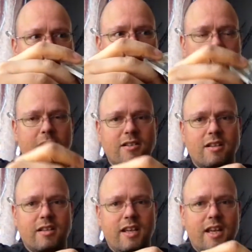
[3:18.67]
and
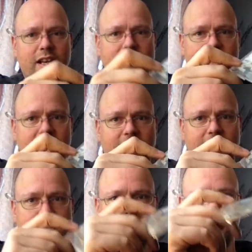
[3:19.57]
basically it is
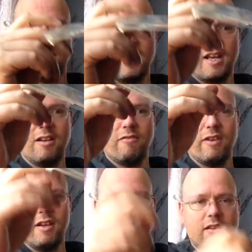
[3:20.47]
a kind of
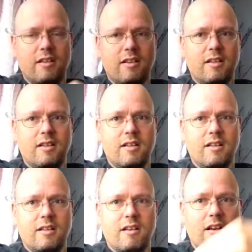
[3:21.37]
a
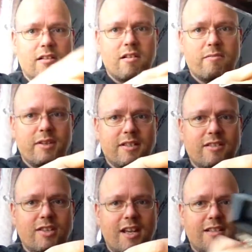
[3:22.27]
compact
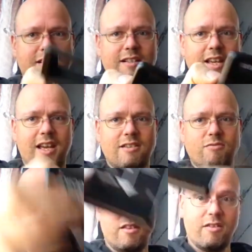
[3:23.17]
cassette case
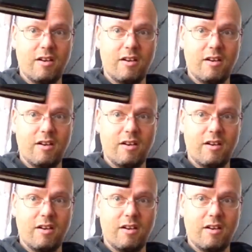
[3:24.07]
with the